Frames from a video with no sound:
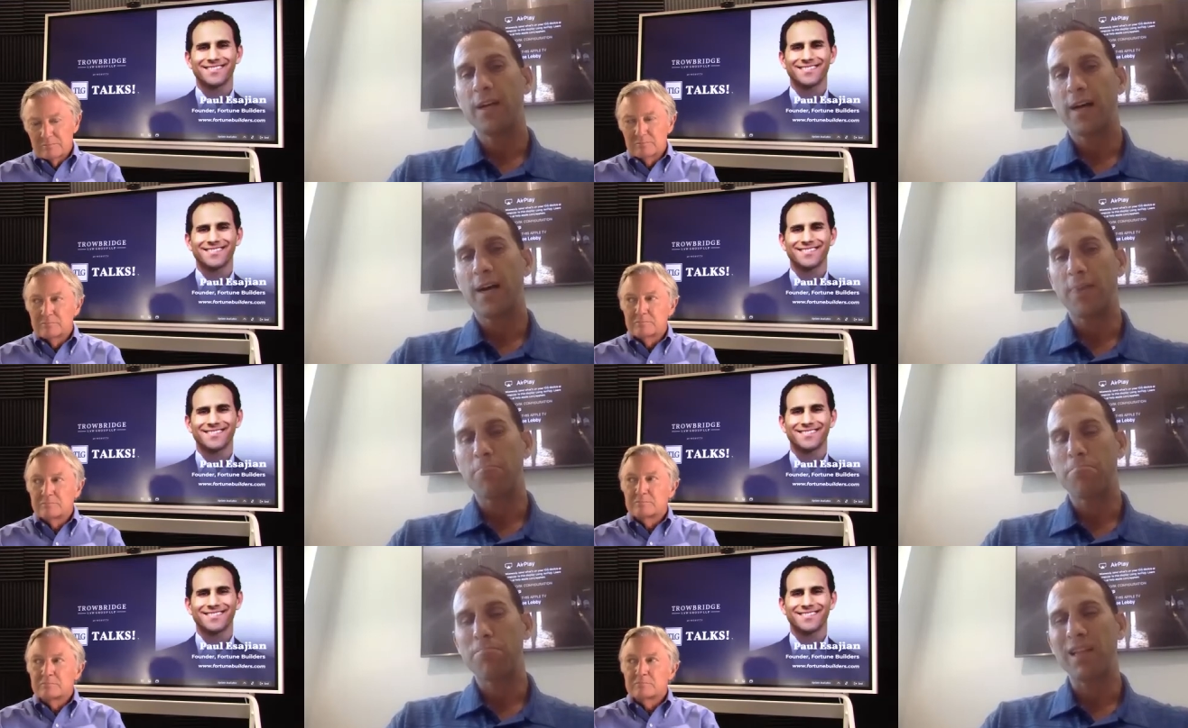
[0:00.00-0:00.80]
Speaker 1: Uh,
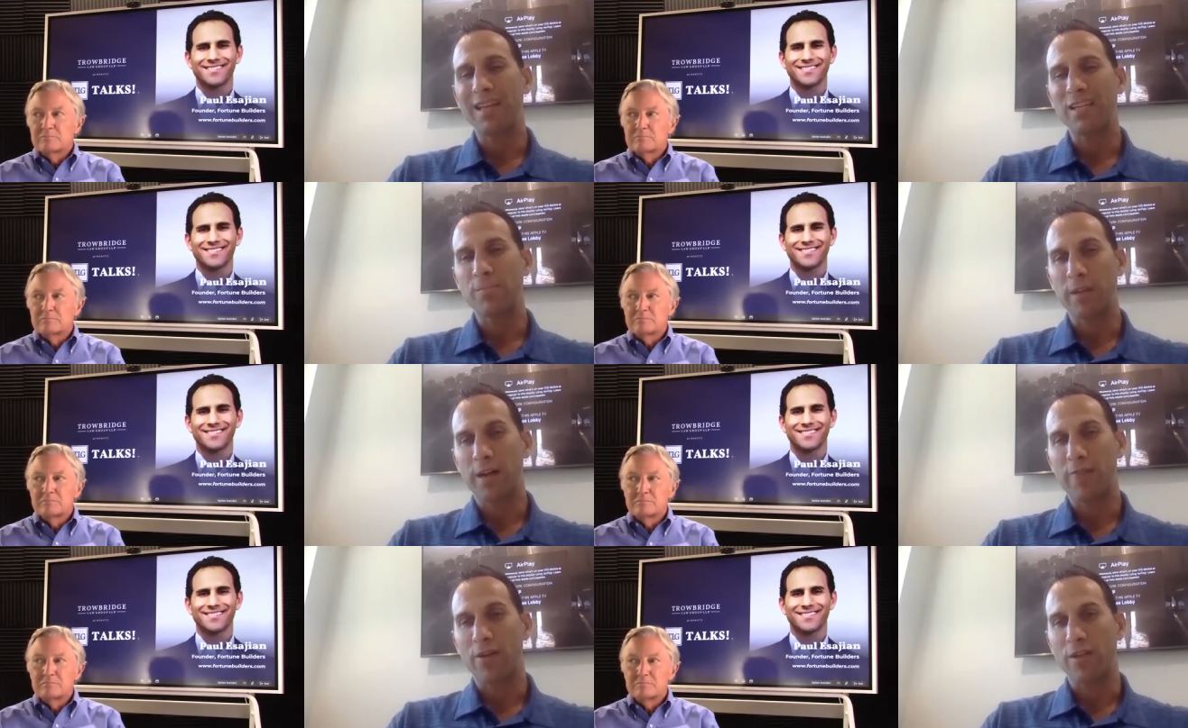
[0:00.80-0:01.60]
placement
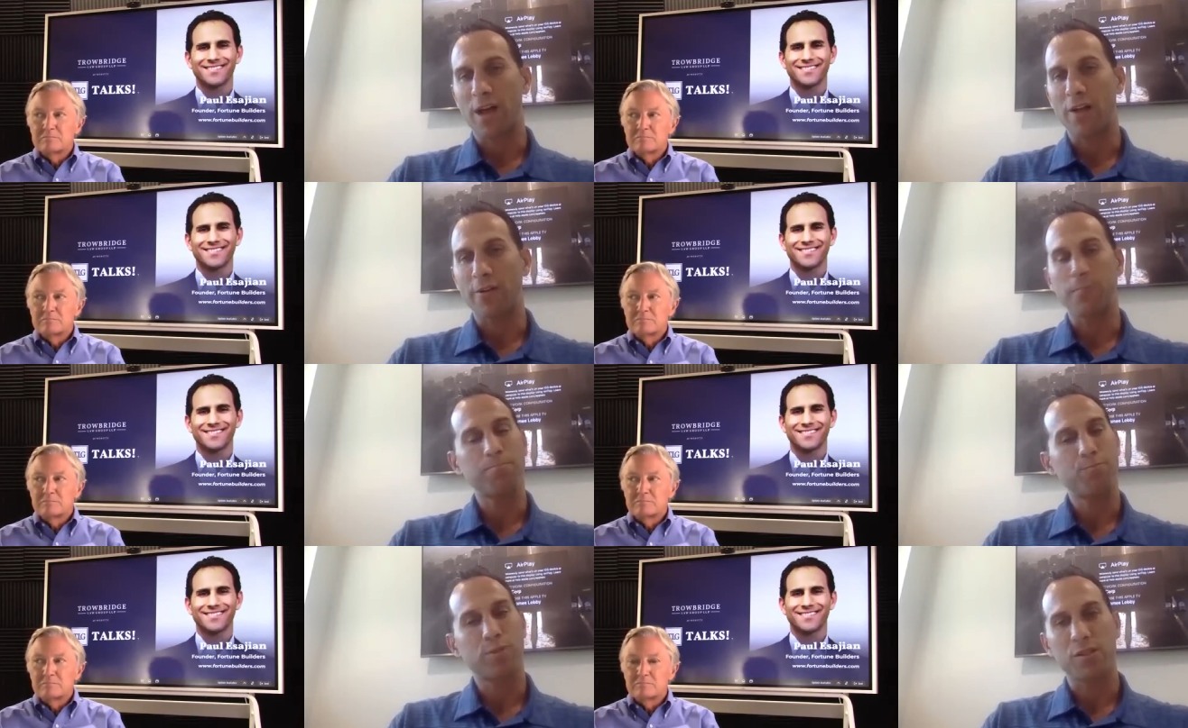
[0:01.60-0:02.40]
of our
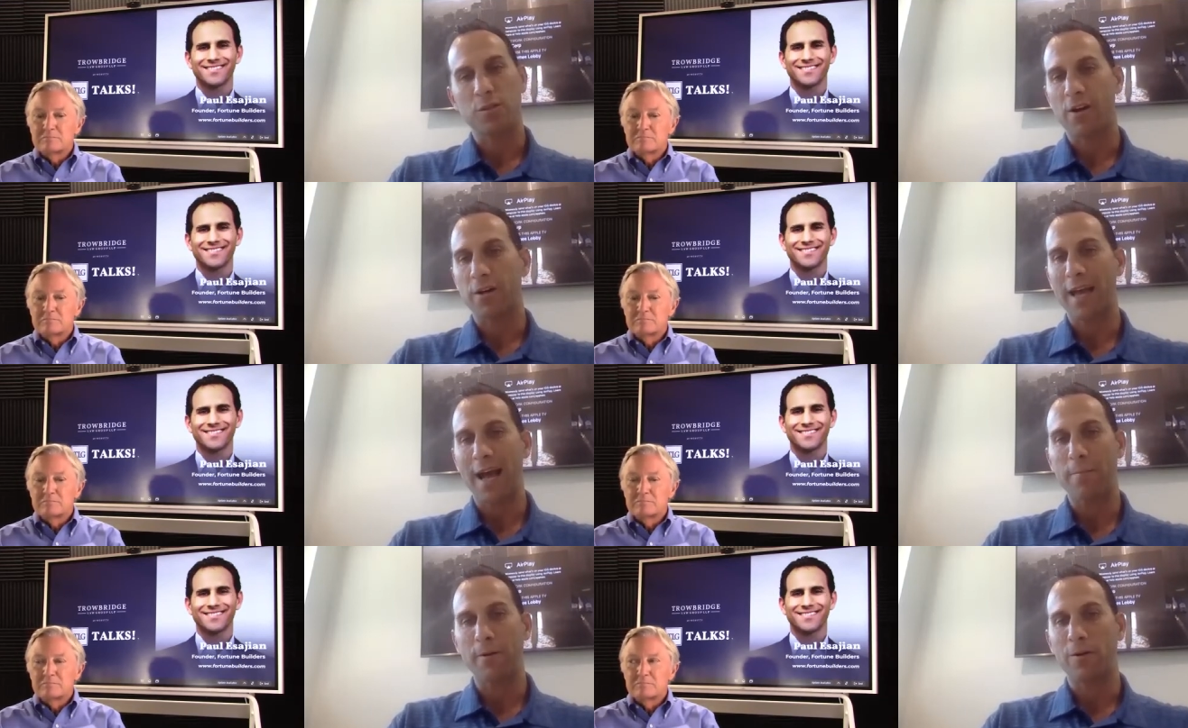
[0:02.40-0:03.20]
dollar, preserve our
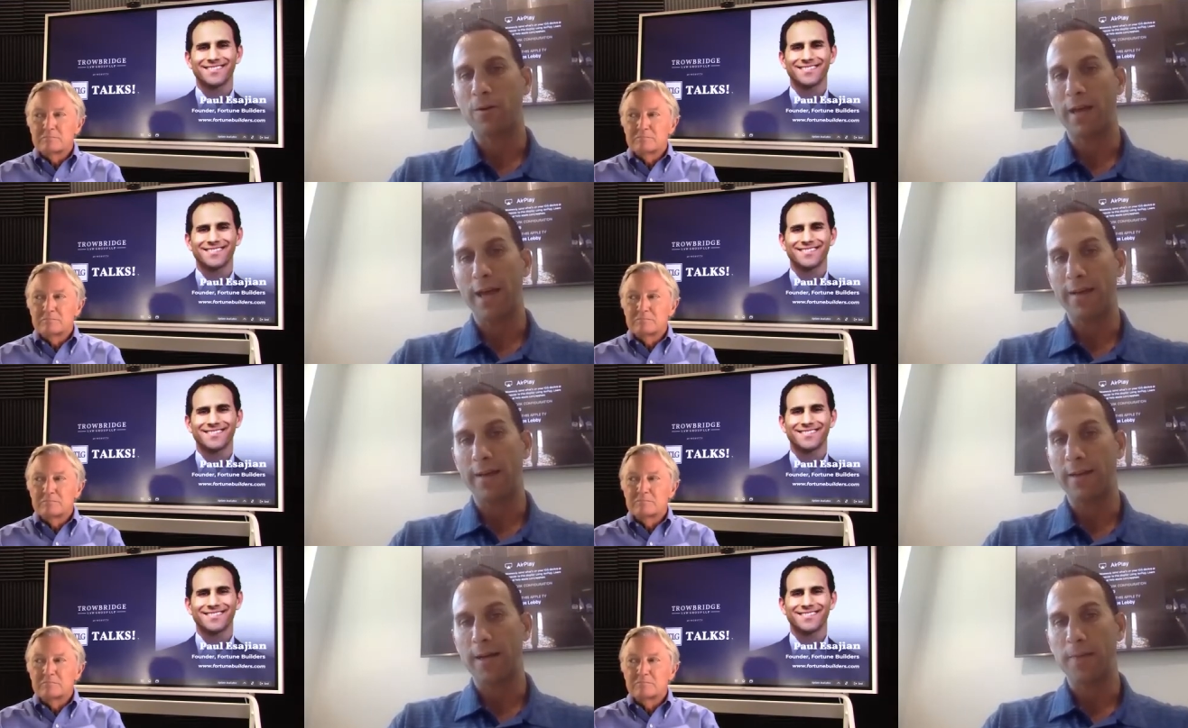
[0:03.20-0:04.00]
capital,
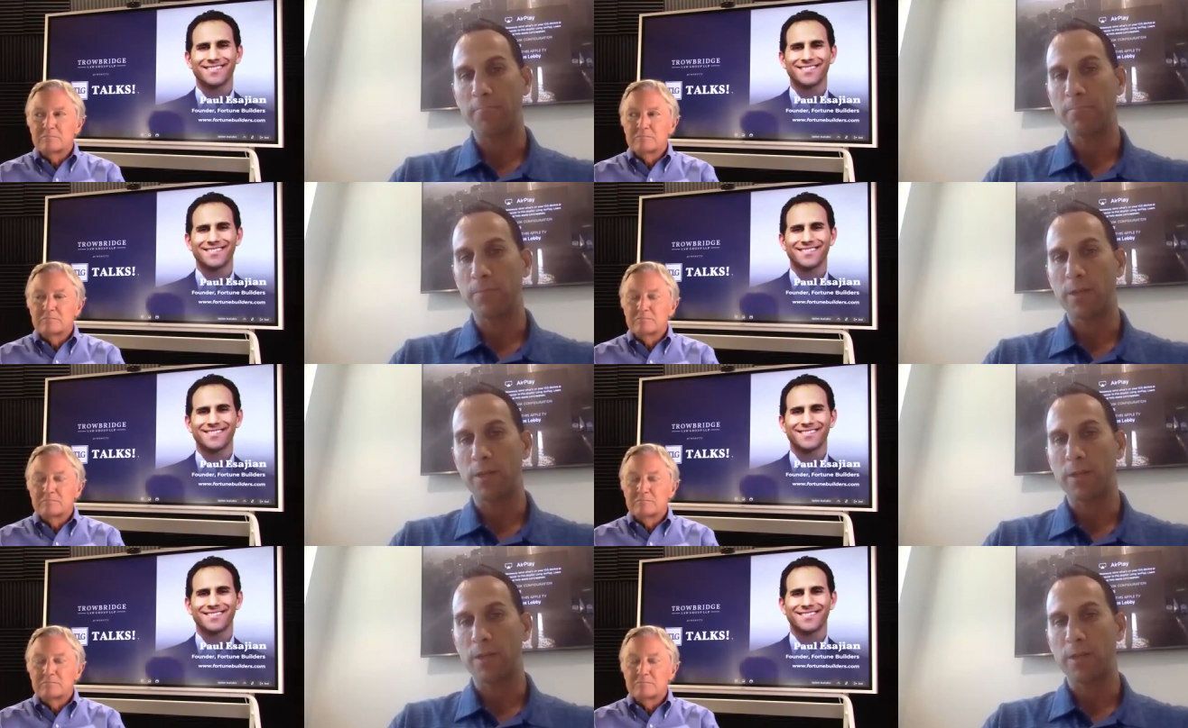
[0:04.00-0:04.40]
and um, you